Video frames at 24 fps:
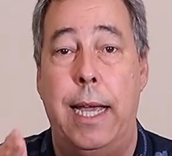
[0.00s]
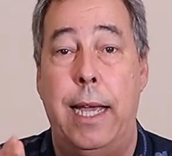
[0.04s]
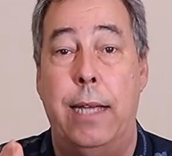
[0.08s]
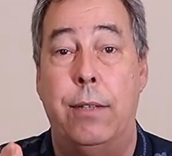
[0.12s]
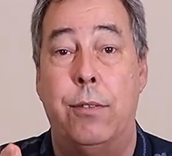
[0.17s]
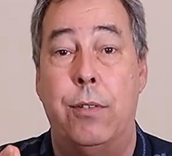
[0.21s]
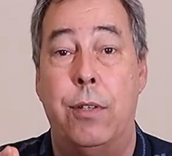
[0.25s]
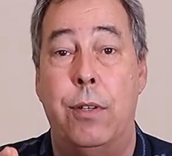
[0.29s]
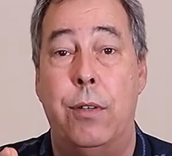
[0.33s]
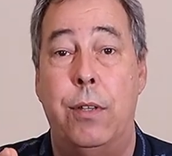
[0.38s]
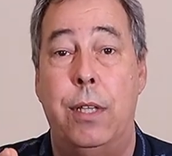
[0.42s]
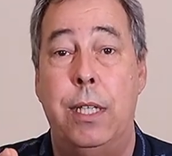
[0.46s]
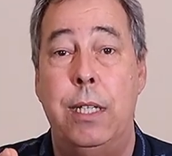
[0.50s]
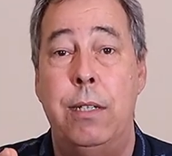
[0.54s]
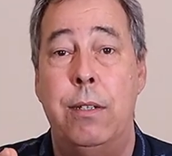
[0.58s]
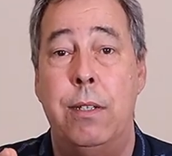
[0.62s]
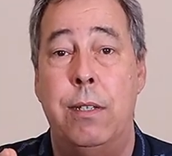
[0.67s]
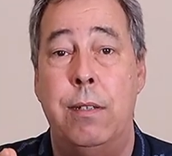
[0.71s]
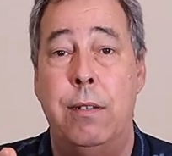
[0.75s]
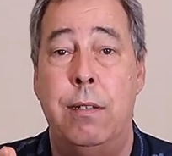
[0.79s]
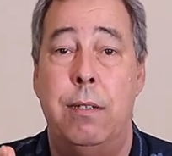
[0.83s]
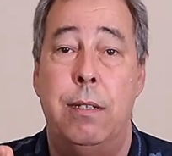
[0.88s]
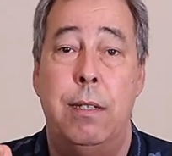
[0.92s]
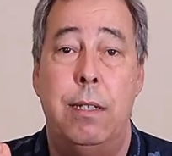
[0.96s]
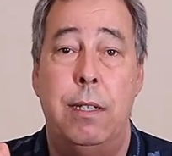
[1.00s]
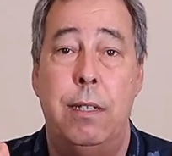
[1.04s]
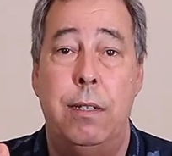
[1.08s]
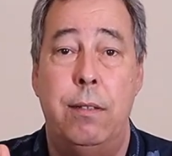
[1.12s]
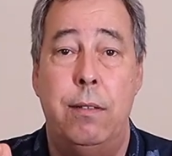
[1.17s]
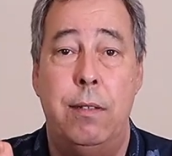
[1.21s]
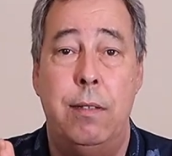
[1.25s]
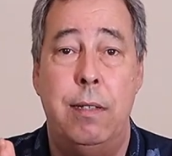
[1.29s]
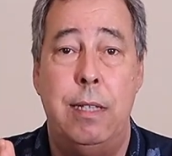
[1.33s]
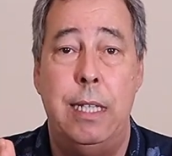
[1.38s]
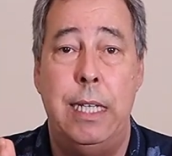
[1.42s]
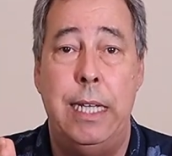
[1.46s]
And so this
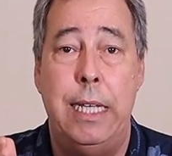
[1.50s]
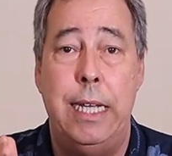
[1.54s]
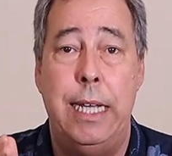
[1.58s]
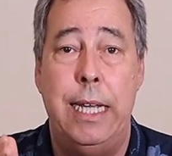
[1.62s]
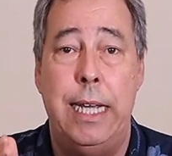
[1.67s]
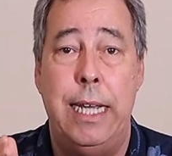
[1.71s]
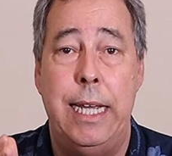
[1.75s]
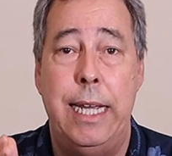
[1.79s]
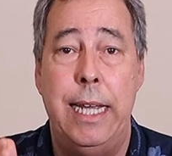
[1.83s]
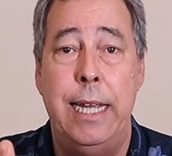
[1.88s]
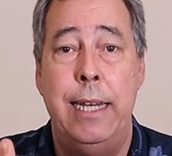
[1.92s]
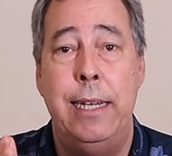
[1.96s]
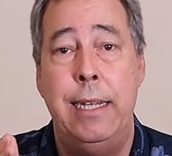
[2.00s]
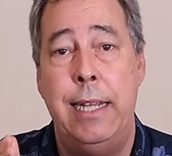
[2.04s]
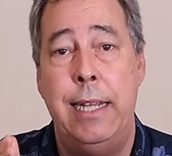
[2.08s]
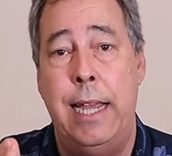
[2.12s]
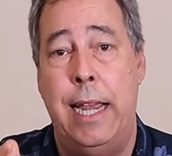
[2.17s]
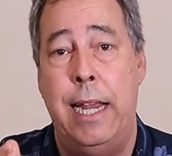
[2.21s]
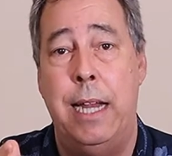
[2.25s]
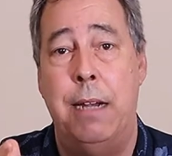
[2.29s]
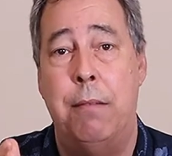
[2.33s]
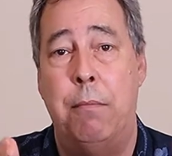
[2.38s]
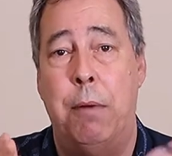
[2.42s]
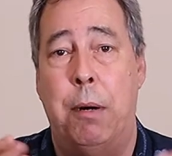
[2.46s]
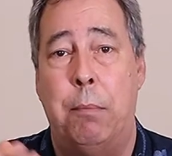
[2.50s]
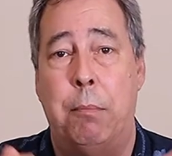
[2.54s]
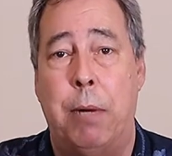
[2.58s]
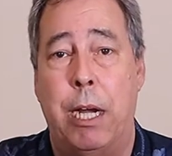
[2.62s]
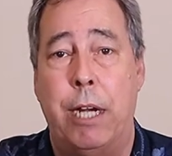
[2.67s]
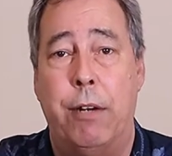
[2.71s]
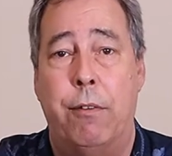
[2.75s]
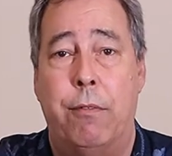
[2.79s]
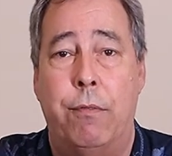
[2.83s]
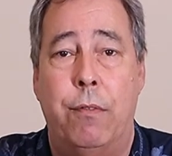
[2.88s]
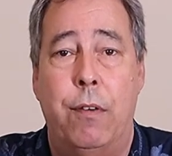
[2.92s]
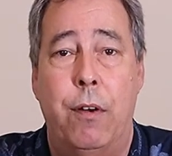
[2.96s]
is the in-camera
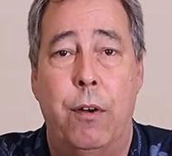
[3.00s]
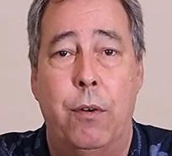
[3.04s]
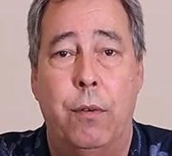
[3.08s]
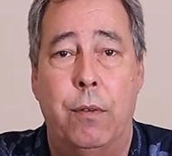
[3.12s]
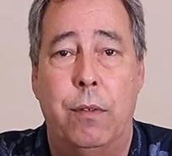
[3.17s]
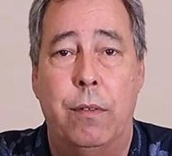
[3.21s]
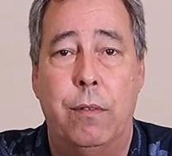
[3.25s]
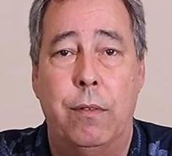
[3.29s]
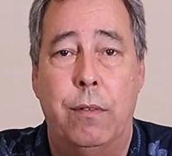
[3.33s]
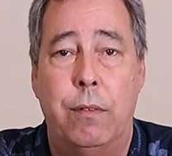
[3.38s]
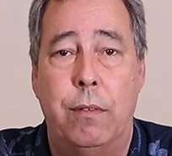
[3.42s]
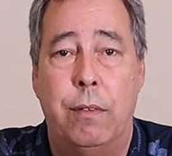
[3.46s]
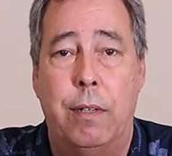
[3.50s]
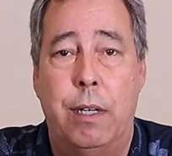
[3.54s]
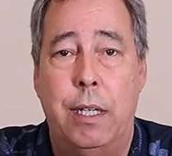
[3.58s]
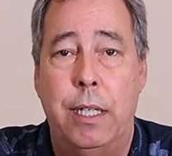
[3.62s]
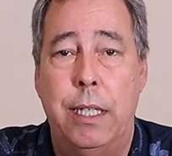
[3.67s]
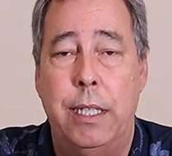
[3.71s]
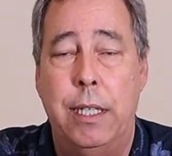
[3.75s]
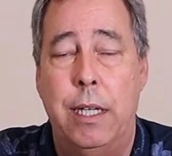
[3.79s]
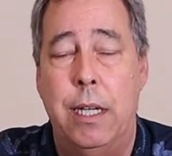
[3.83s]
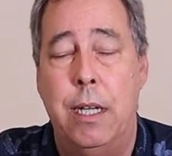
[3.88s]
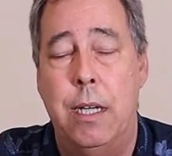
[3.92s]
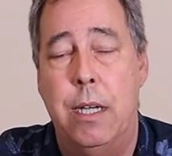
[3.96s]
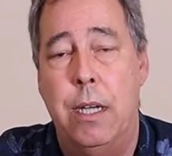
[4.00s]
microphone, right?